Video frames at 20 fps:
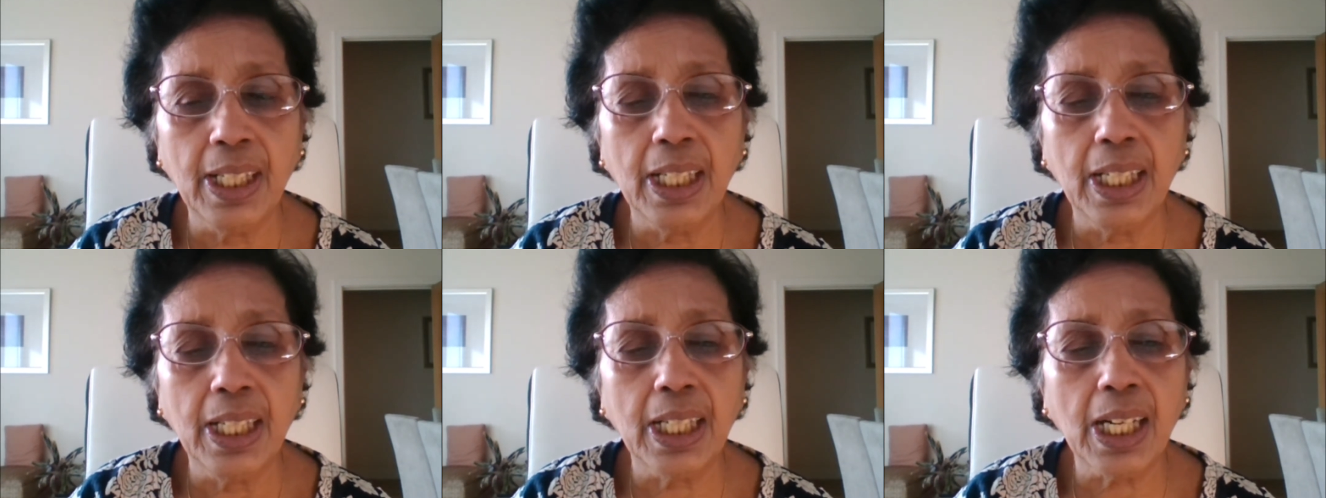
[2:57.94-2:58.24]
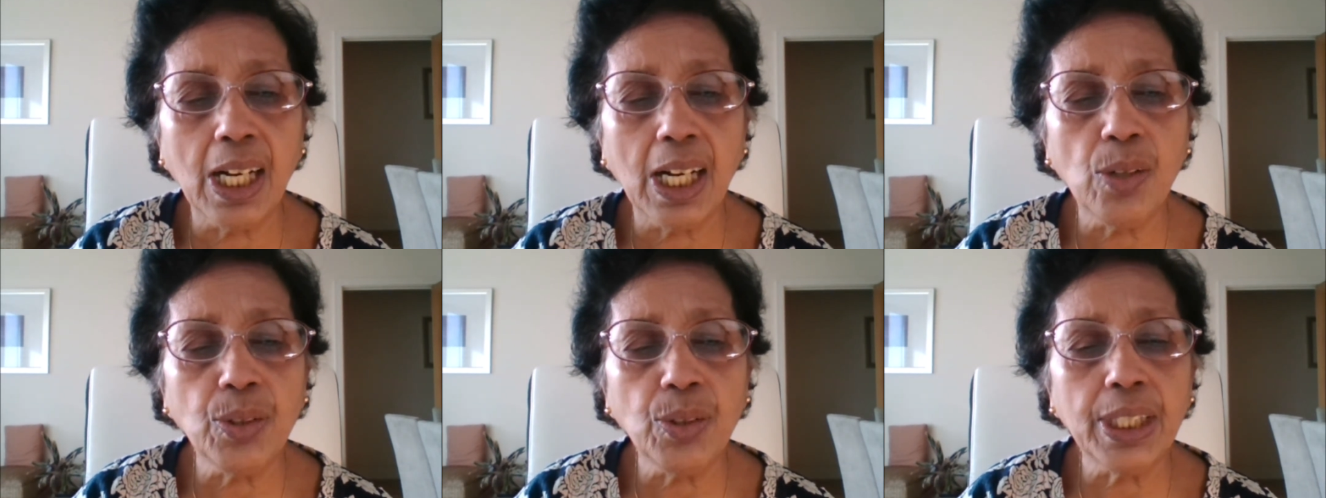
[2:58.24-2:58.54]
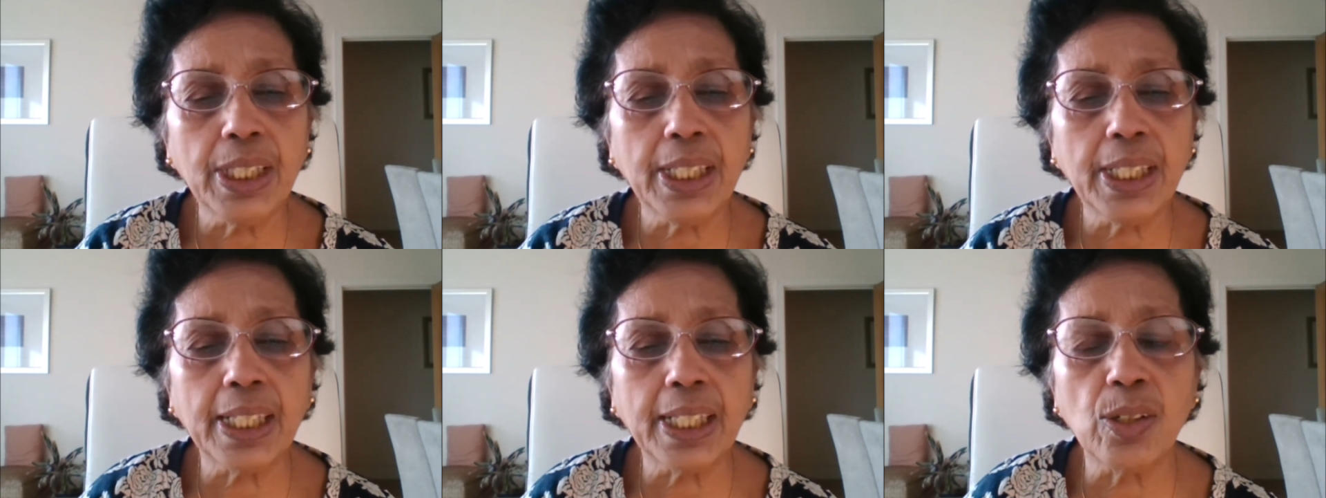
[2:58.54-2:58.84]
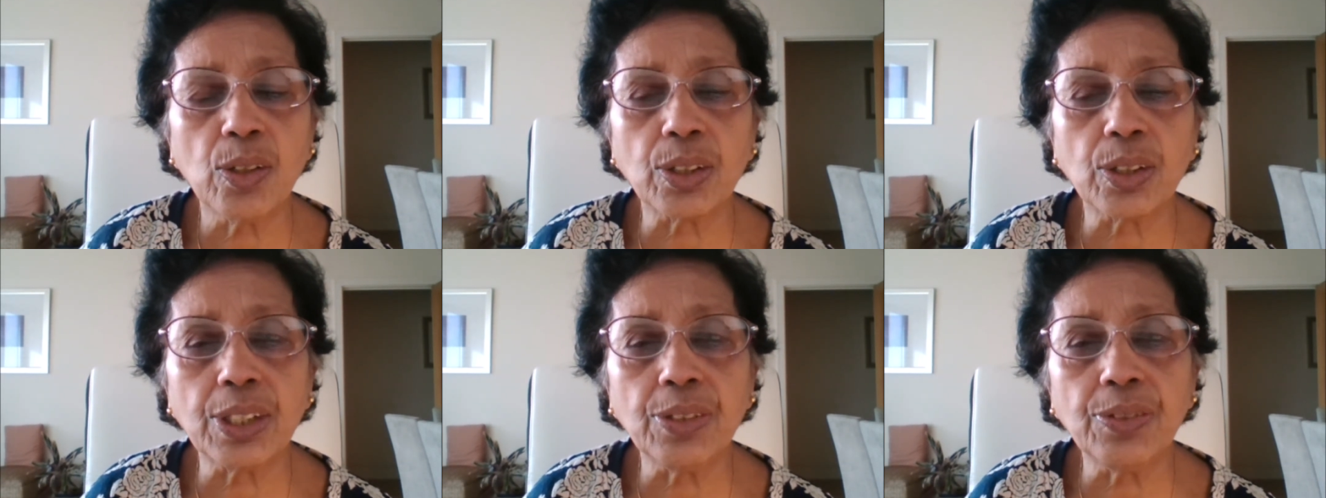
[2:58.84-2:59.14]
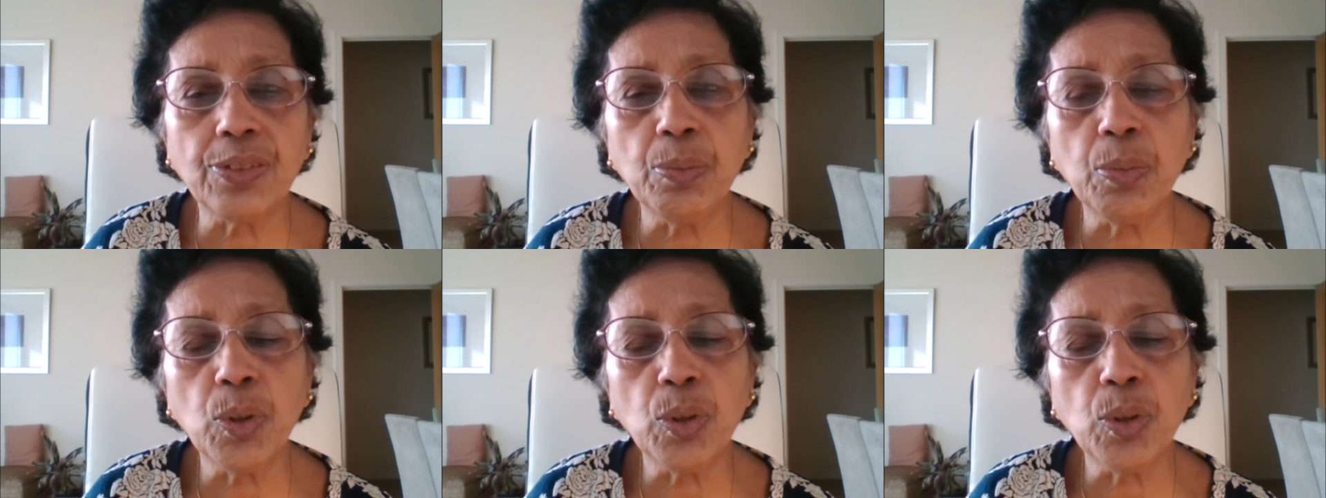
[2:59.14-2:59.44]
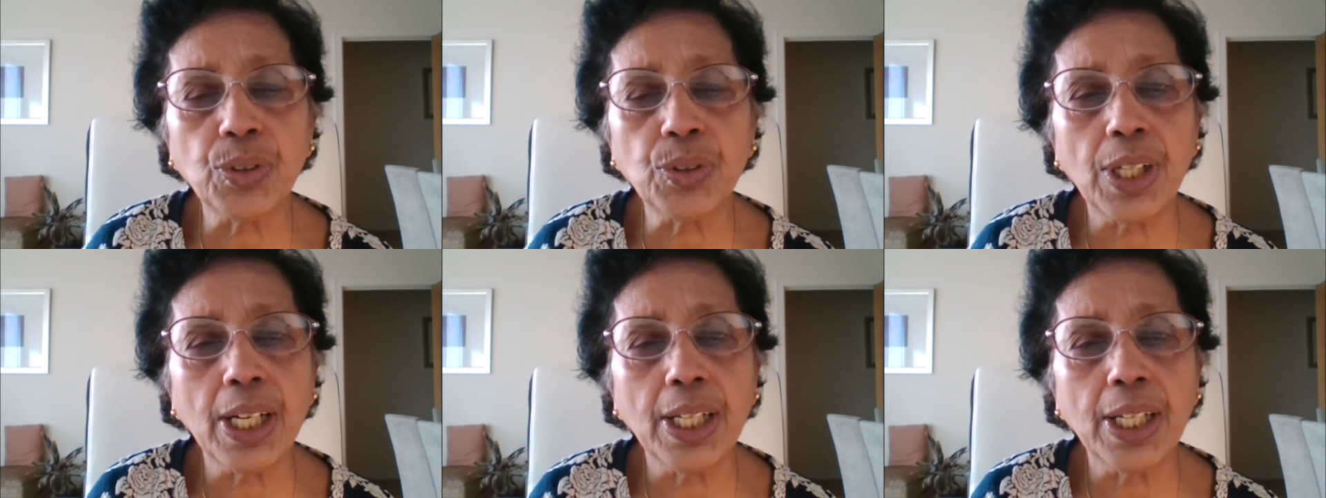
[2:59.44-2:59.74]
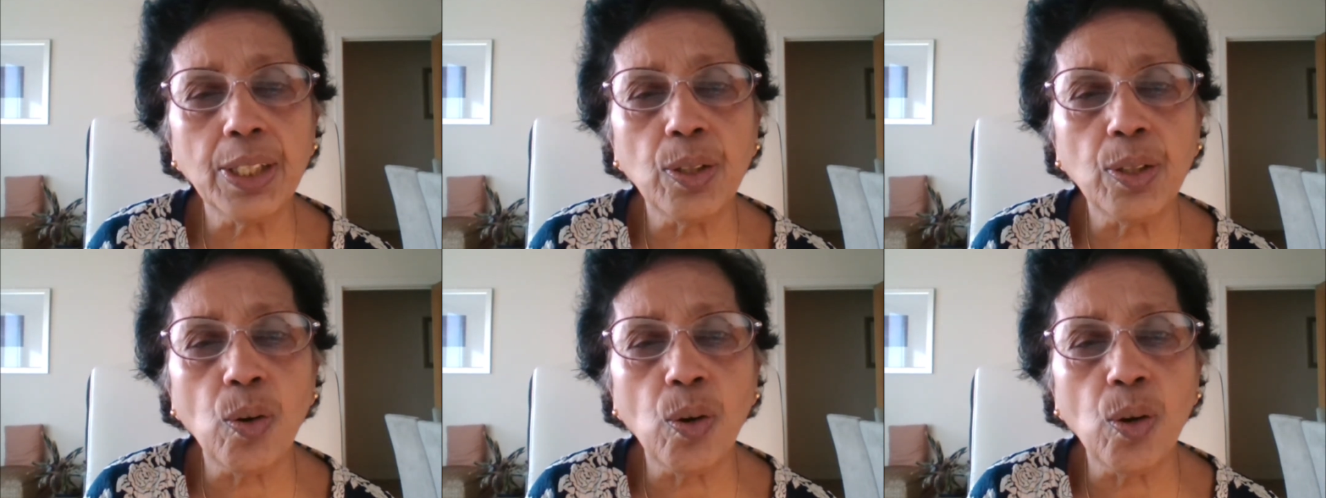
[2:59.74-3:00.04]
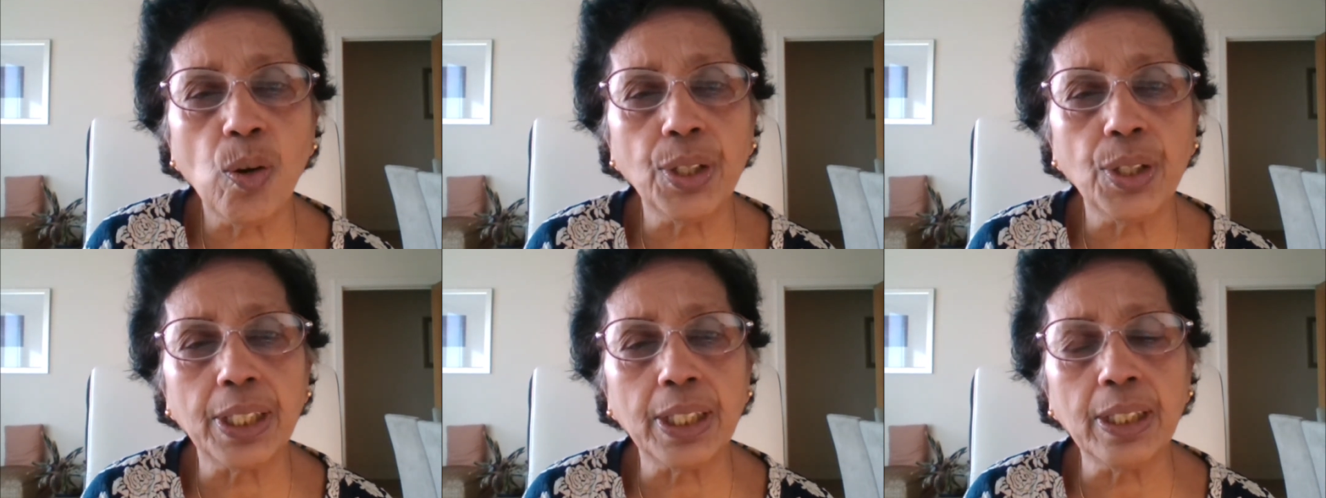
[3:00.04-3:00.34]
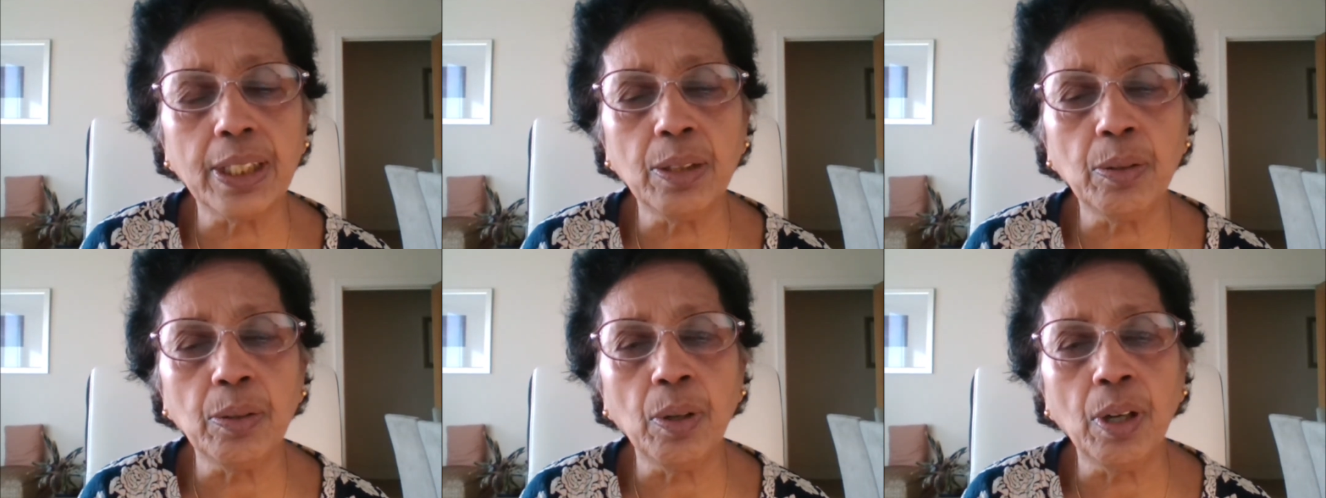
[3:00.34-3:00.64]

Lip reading: Accounting records, if the books are in order,